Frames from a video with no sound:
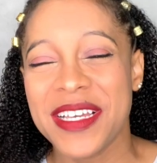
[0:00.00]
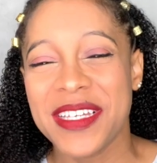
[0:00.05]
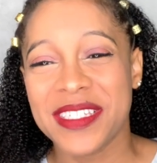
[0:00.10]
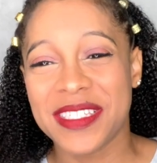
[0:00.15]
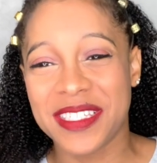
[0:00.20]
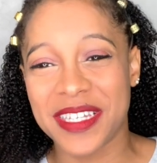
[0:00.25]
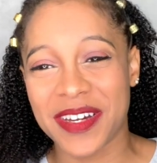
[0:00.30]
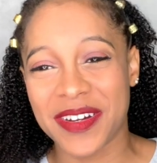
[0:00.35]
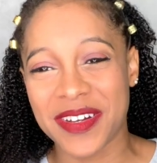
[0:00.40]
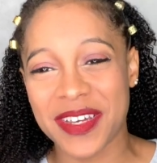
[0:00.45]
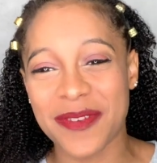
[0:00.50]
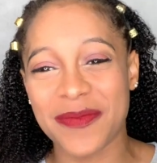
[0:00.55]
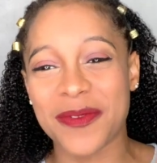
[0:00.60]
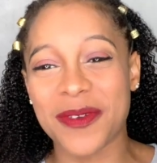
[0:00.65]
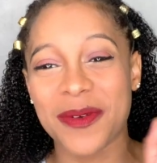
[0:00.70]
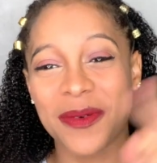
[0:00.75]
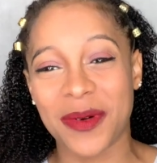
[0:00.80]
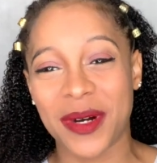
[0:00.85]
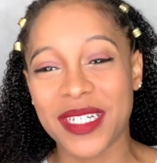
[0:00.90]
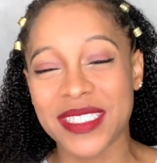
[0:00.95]
So if
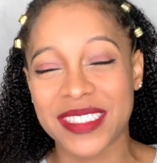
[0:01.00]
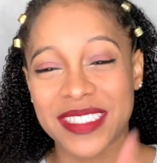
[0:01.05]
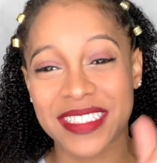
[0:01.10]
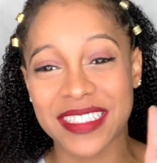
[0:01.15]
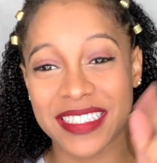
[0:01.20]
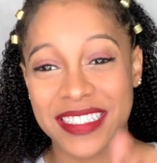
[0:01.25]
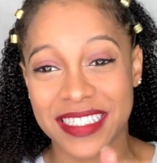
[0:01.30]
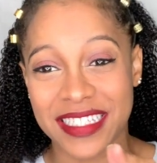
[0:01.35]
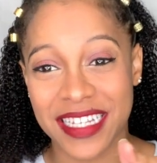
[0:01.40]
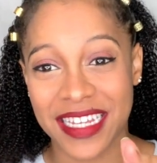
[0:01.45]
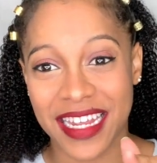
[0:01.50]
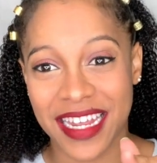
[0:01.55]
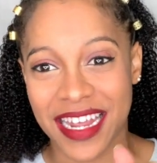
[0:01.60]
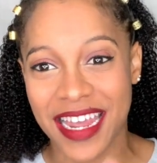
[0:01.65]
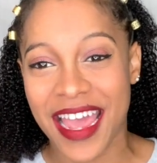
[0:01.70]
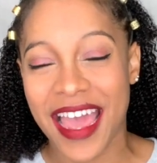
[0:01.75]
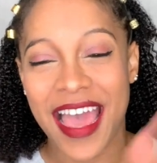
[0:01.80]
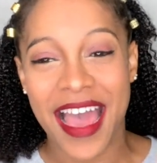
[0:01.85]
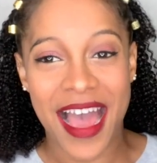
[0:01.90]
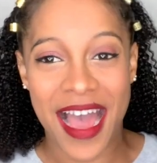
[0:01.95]
you want to
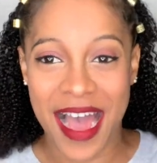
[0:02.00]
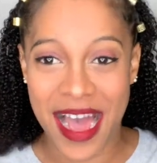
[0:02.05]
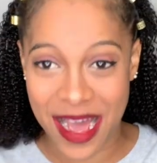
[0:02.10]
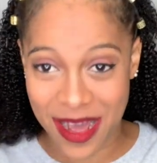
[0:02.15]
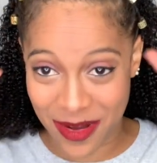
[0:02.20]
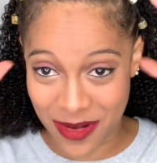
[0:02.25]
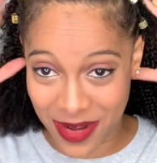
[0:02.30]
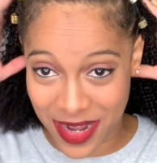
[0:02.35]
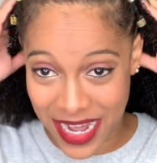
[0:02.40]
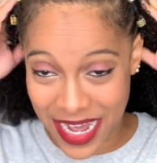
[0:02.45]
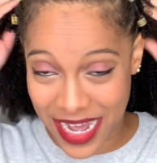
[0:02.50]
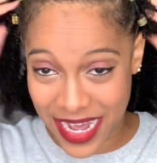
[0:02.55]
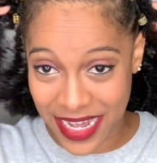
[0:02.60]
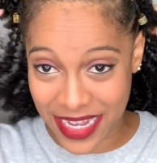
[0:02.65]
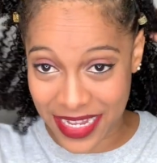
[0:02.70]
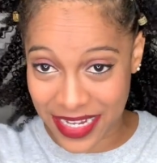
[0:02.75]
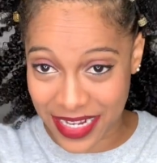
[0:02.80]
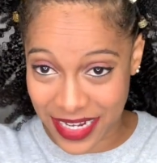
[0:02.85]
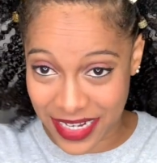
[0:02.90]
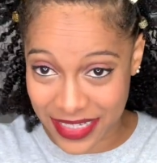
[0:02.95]
see how
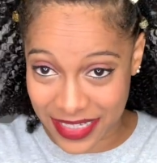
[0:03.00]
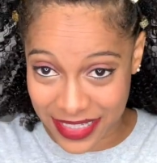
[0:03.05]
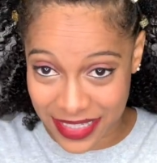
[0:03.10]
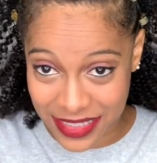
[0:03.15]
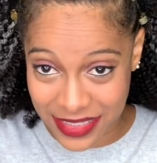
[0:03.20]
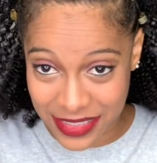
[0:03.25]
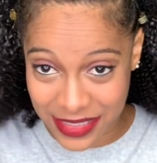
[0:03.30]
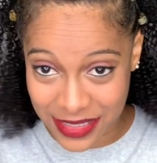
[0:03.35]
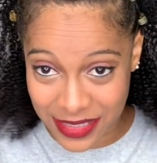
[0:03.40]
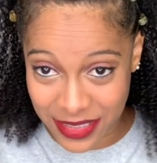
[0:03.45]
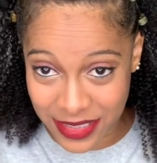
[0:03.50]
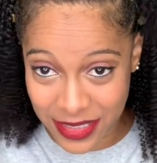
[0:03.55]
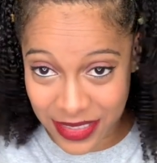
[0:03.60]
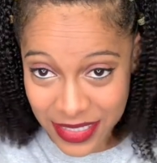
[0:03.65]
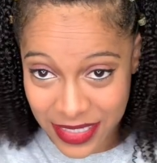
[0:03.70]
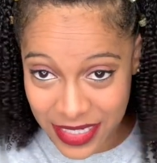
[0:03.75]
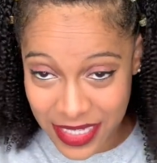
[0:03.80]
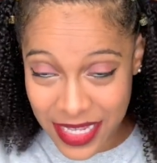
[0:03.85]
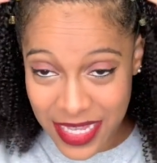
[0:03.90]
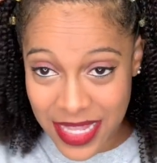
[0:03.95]
I got this
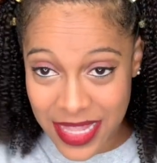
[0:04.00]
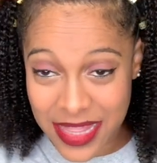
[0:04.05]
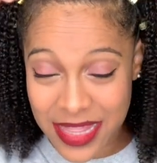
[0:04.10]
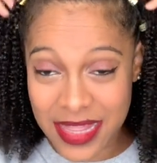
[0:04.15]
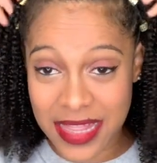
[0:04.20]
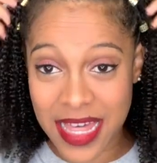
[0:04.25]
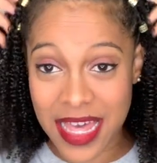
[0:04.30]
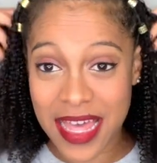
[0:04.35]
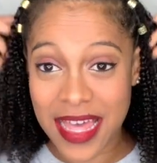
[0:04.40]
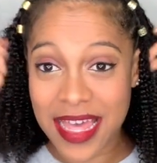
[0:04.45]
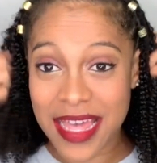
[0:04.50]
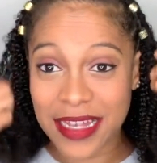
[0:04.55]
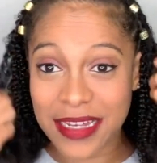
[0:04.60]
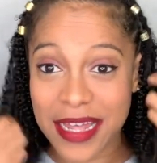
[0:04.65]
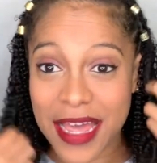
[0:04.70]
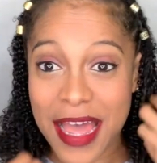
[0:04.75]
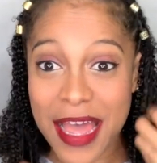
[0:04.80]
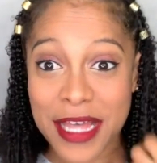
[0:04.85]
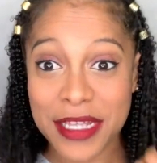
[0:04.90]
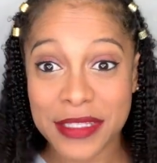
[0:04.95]
look,
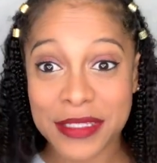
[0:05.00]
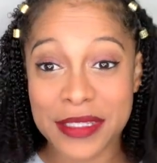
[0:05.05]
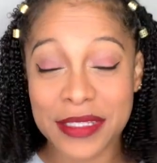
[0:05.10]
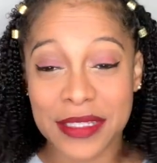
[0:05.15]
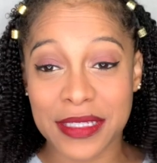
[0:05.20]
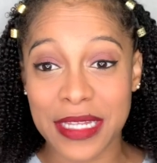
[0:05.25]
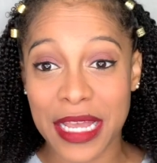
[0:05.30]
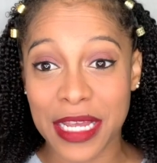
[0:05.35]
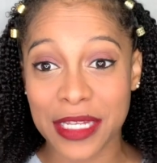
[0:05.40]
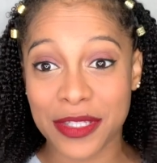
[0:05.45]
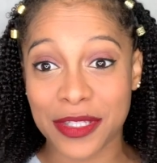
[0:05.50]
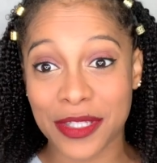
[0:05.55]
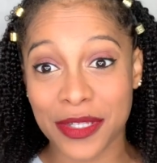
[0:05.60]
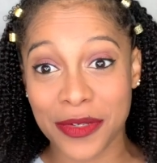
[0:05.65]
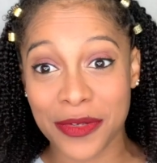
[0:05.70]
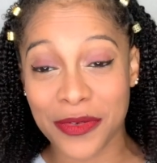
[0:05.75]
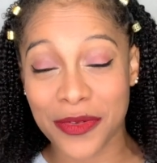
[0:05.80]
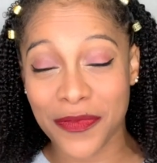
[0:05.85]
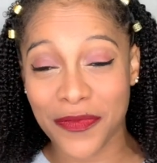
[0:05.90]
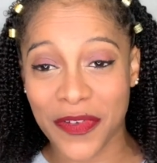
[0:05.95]
then stay
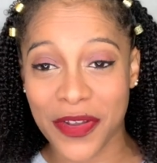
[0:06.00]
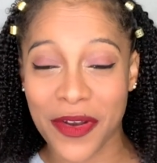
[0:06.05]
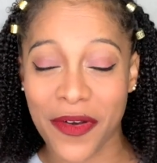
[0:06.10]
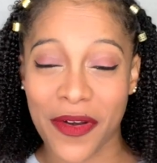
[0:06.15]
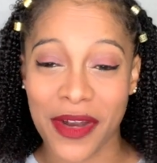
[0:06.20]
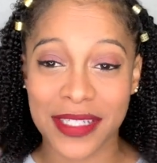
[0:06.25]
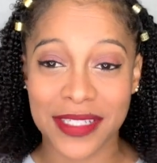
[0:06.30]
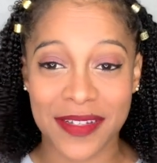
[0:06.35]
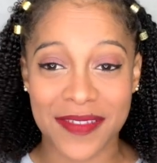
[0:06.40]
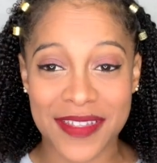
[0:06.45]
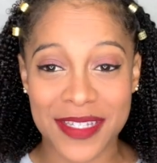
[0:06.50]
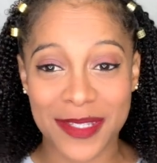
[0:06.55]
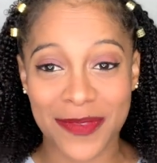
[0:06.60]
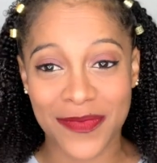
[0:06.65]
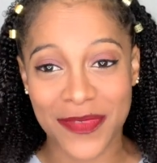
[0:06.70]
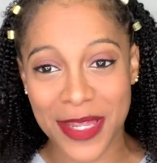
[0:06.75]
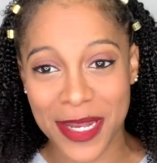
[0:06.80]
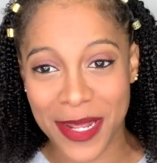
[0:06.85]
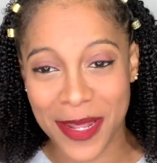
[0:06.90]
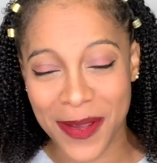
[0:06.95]
tuned for the rest of this
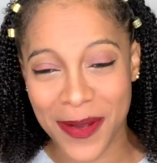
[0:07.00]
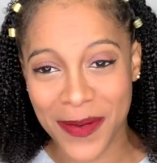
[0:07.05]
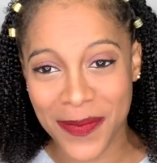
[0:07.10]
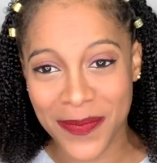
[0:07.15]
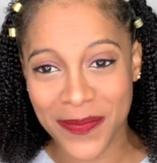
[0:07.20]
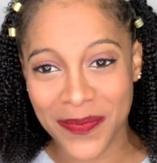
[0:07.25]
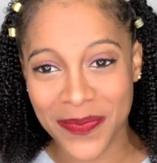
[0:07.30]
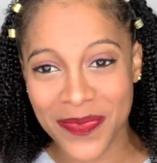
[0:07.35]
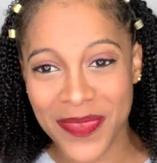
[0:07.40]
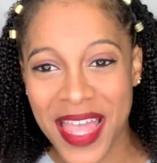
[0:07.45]
video.